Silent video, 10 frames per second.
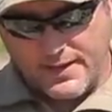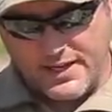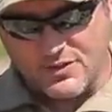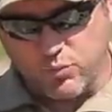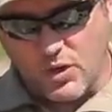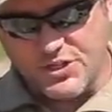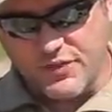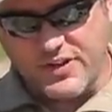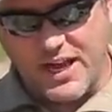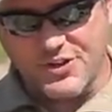is once
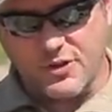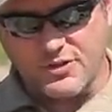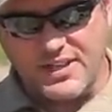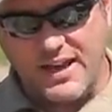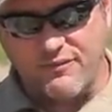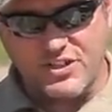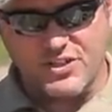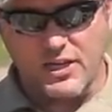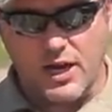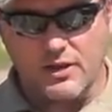you've got those night
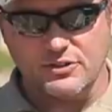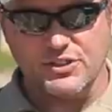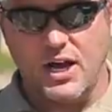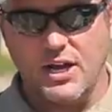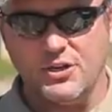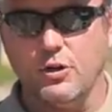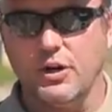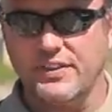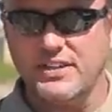vision goggles on, you hook